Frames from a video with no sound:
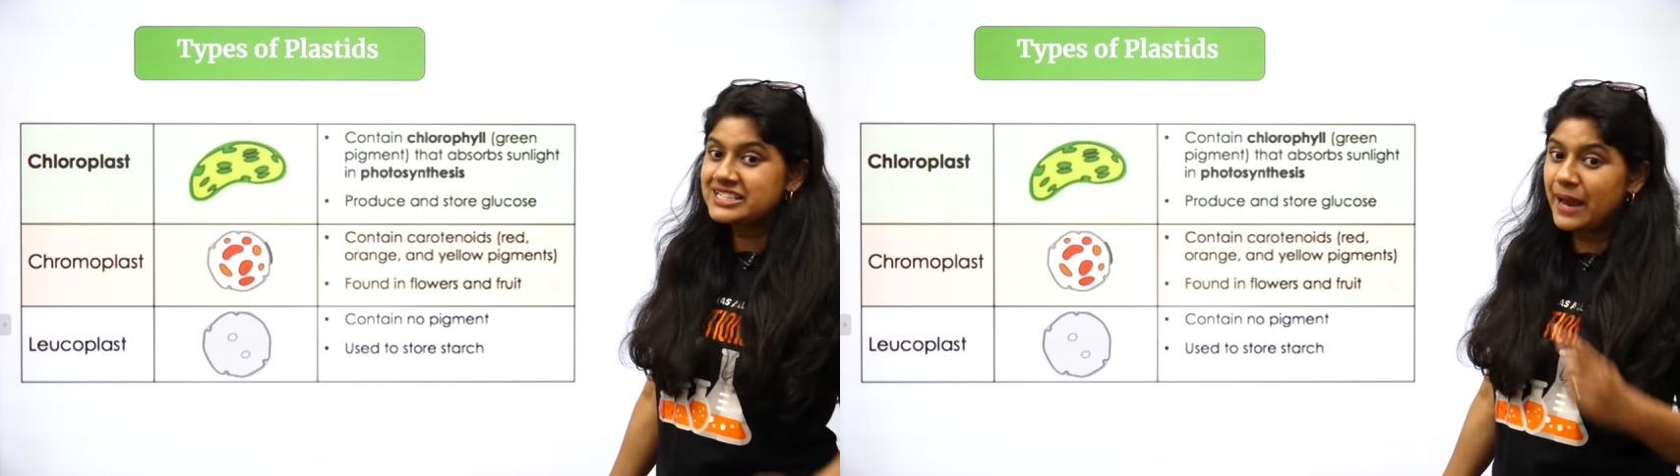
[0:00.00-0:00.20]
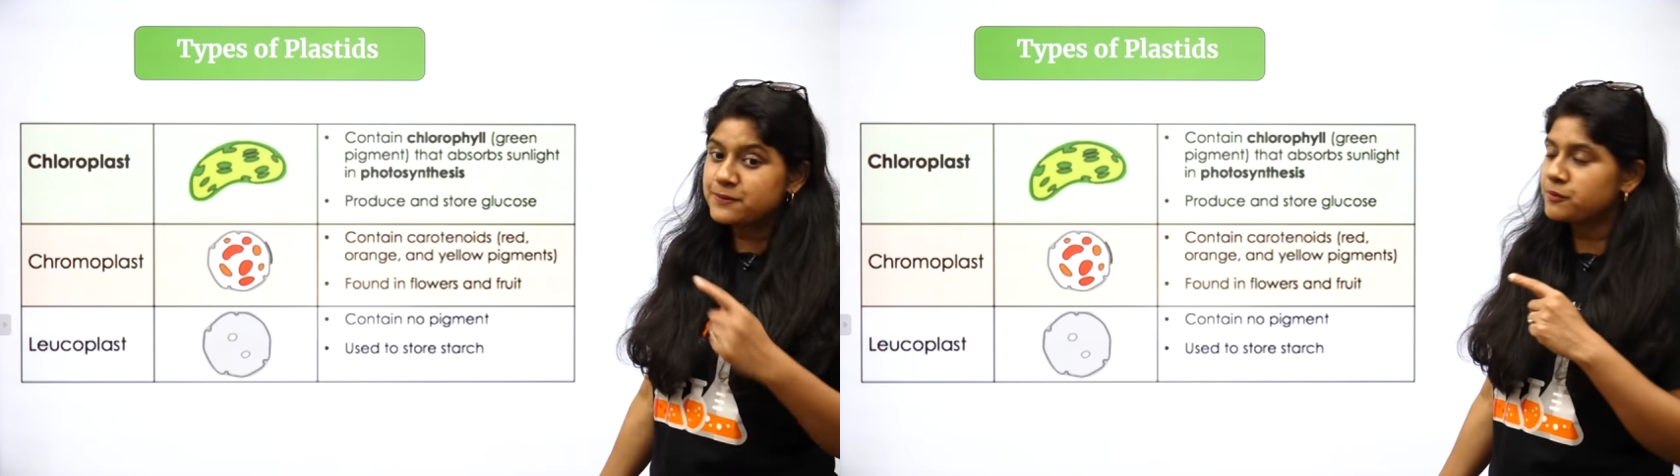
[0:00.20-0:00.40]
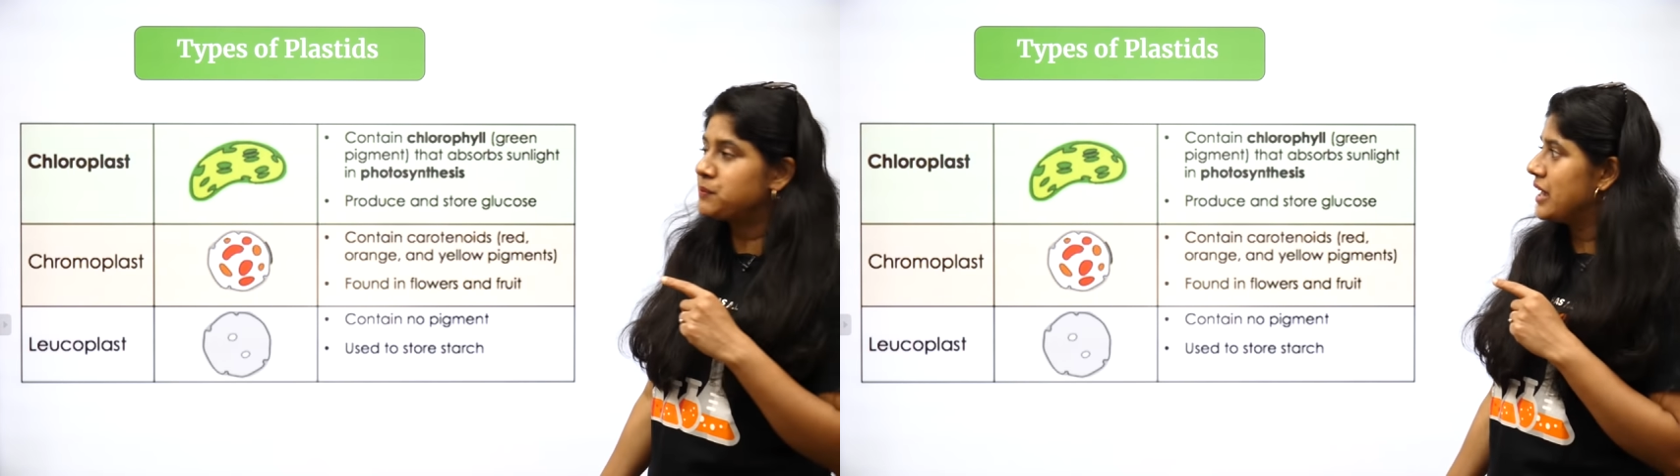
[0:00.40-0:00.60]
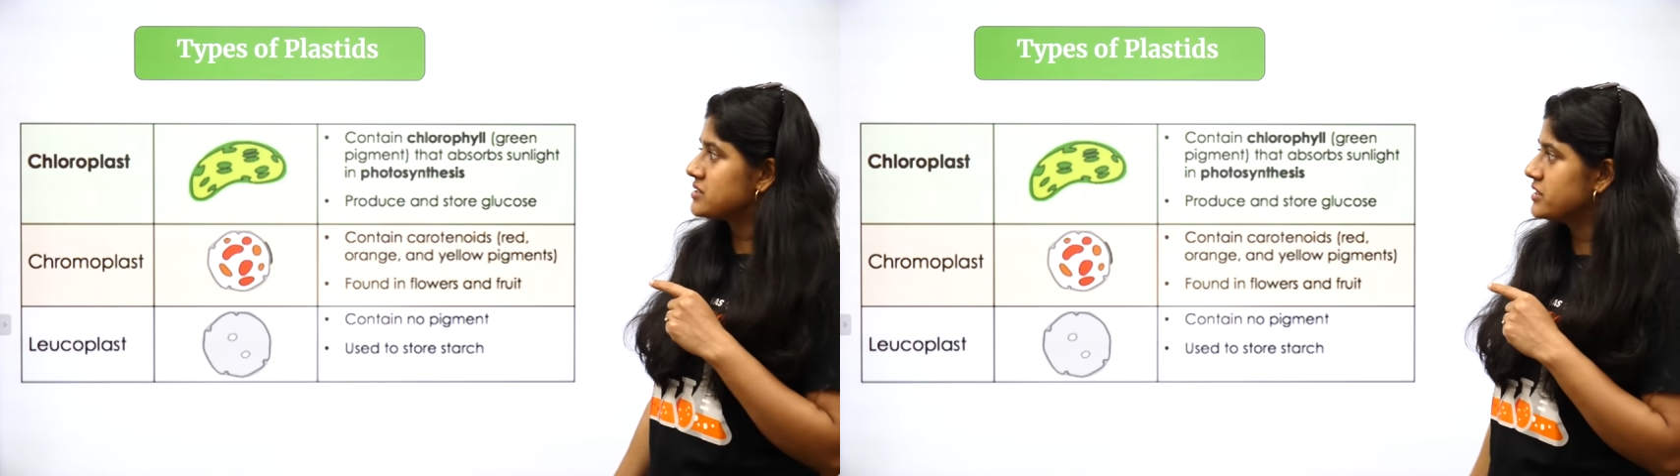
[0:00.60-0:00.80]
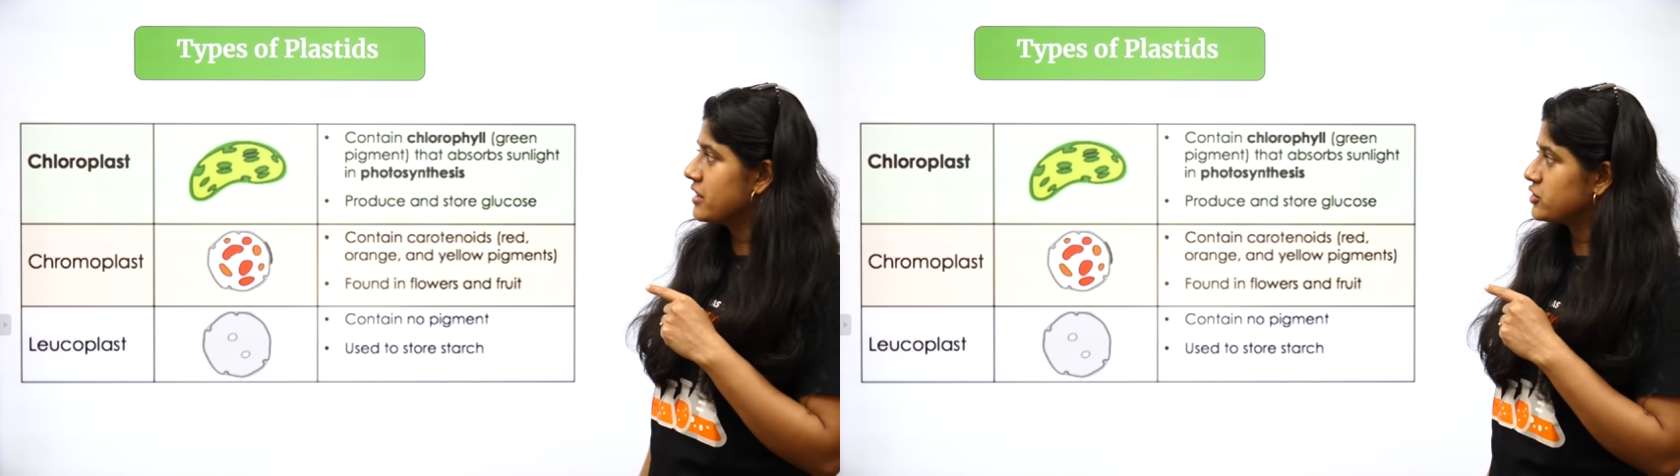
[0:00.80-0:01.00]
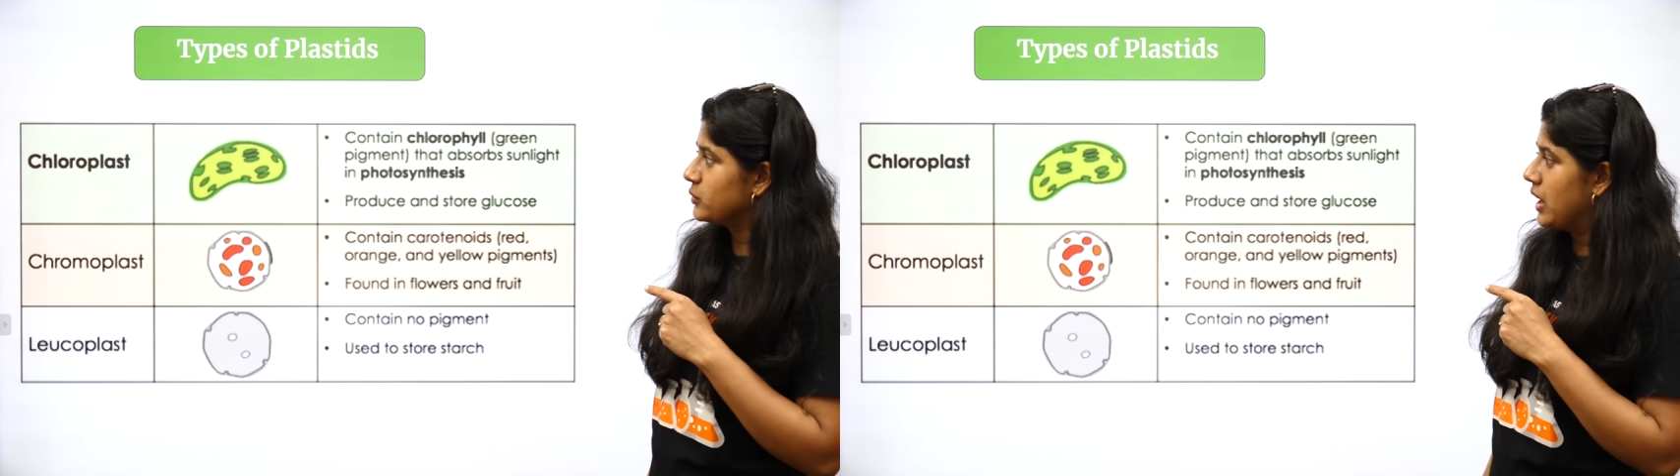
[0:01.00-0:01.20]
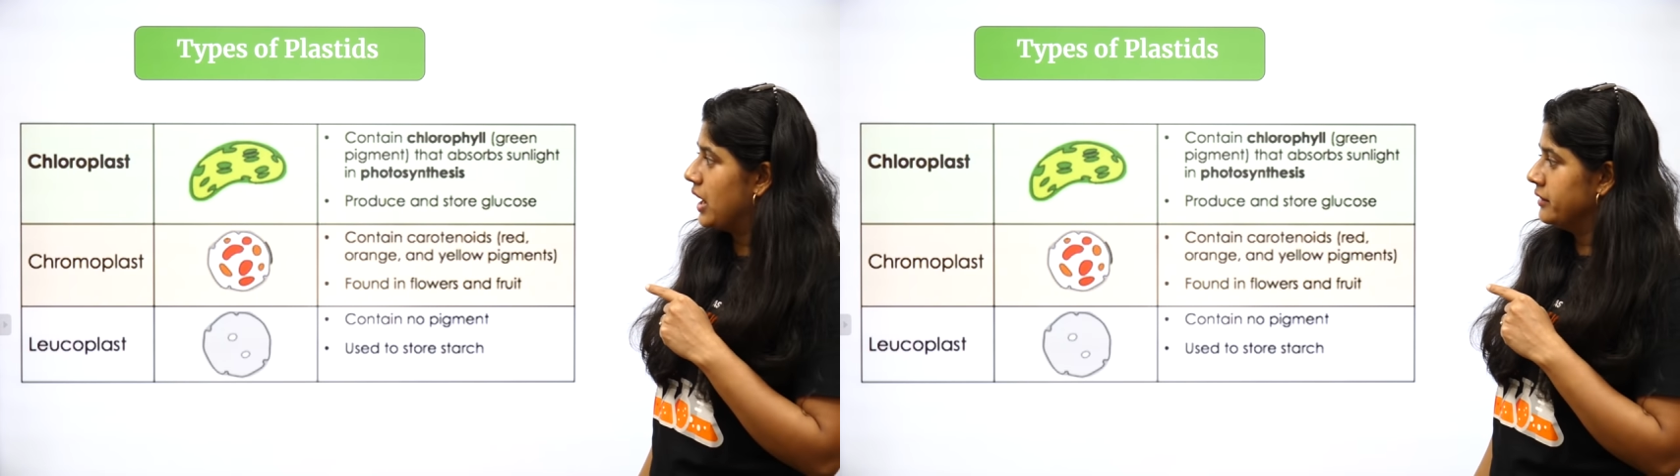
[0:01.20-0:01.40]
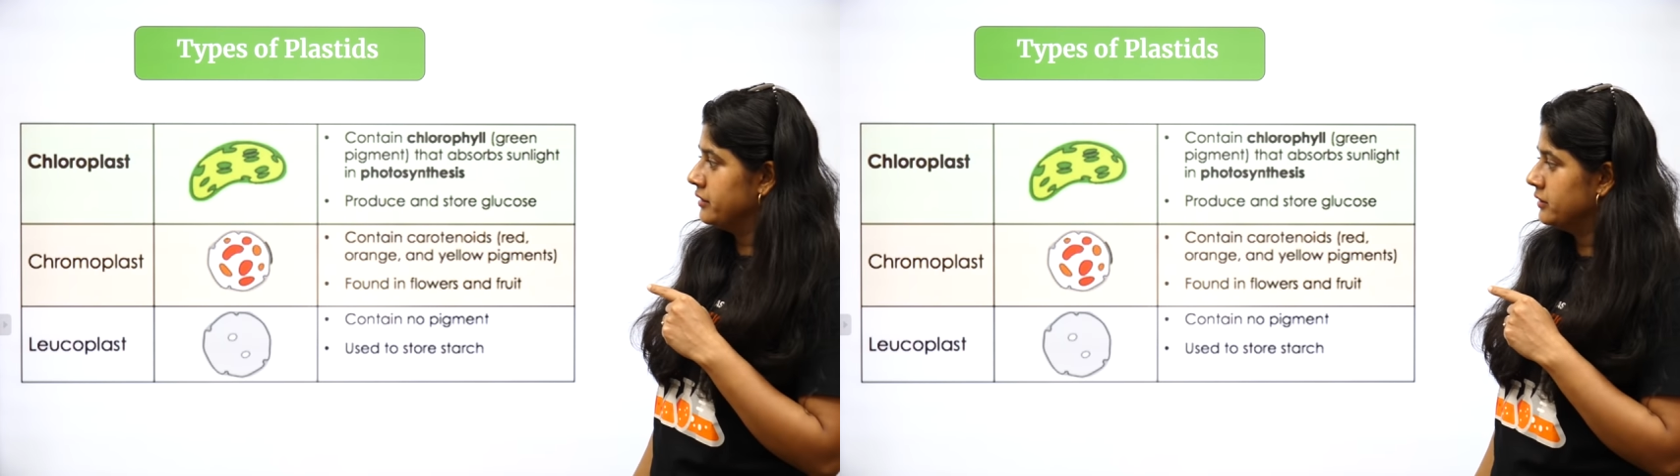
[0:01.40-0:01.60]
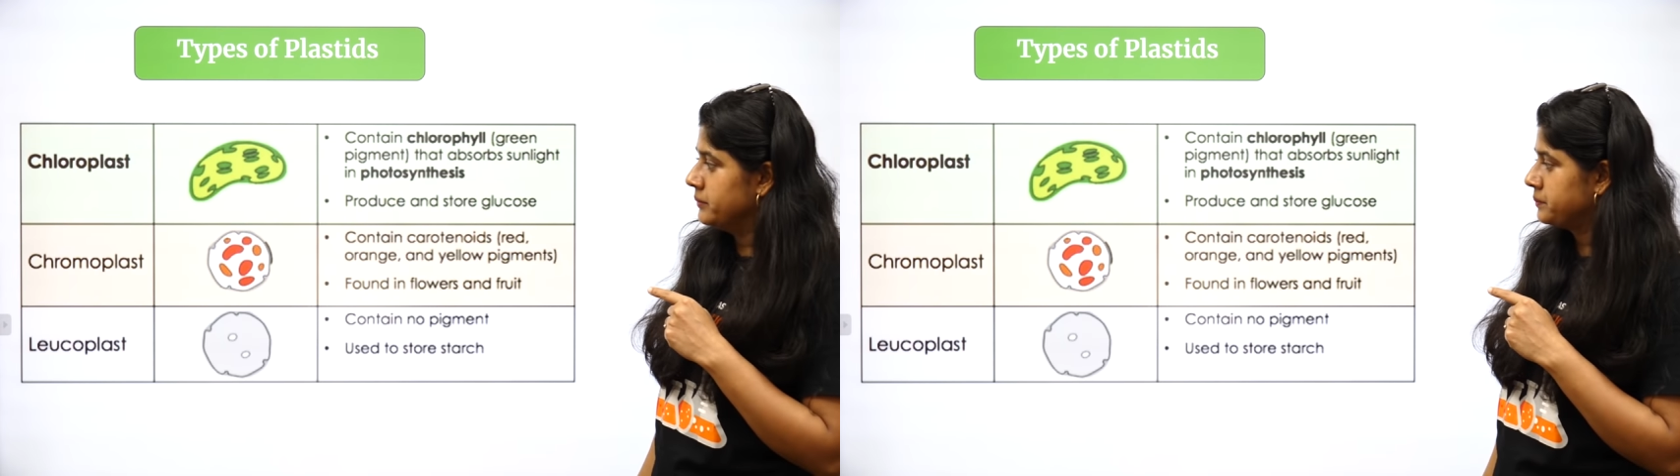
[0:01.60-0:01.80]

Types of plastid everyone.